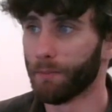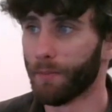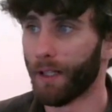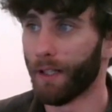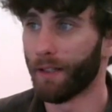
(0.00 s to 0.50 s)

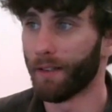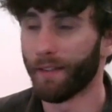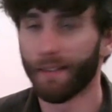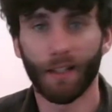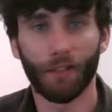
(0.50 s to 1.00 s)
And
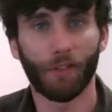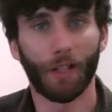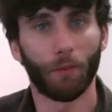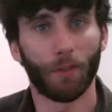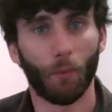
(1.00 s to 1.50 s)
instead of
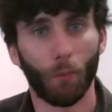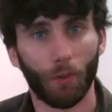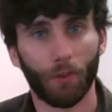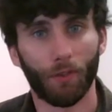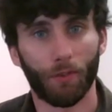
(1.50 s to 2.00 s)
counting
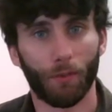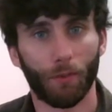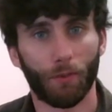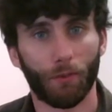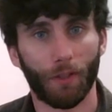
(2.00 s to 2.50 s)
1, 2,
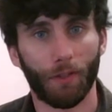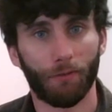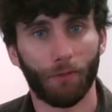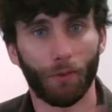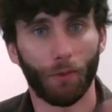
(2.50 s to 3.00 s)
3,
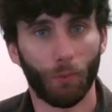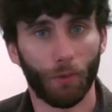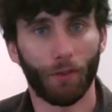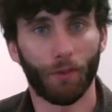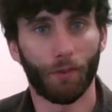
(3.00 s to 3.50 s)
4,
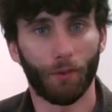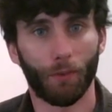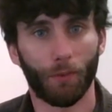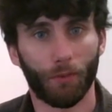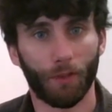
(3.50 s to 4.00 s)
1, 2,
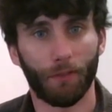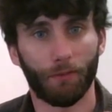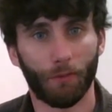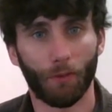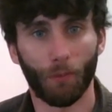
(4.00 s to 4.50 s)
3,
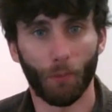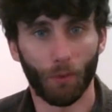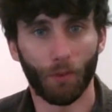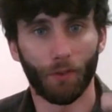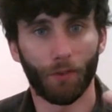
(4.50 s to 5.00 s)
4,
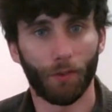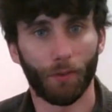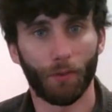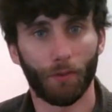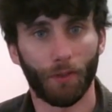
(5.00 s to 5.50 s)
1, 2,
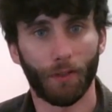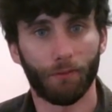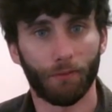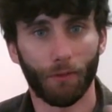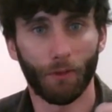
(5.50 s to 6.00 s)
3,
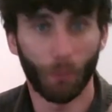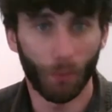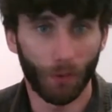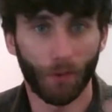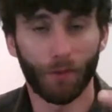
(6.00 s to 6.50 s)
4,
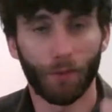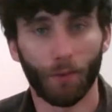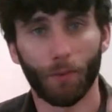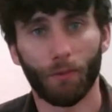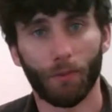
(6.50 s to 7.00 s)
1, 2,
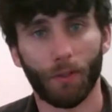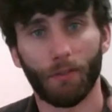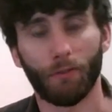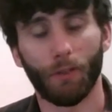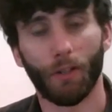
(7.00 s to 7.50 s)
3,
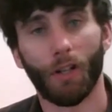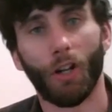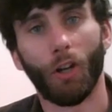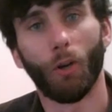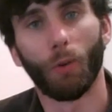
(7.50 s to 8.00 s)
4,
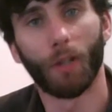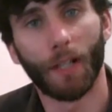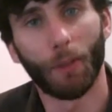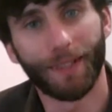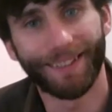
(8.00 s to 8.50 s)
we're
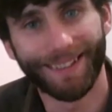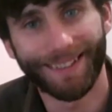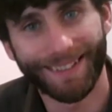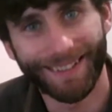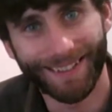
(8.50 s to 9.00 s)
counting to
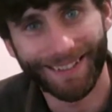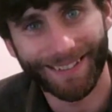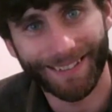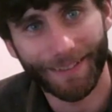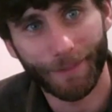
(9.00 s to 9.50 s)

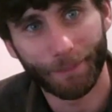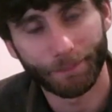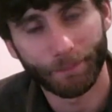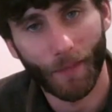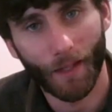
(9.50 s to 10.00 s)
6.
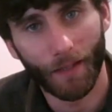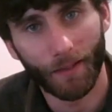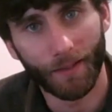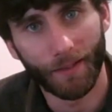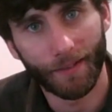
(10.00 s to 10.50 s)
It's
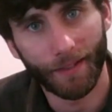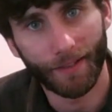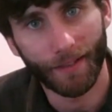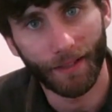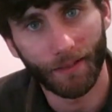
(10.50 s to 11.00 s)
in
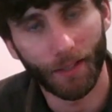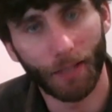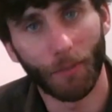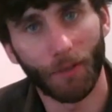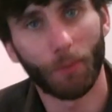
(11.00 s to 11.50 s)
6/8
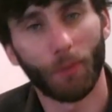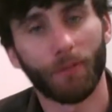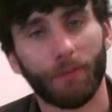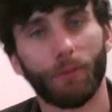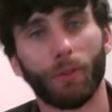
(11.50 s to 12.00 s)
time as opposed to
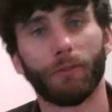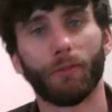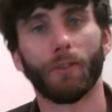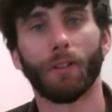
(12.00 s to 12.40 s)
4/4.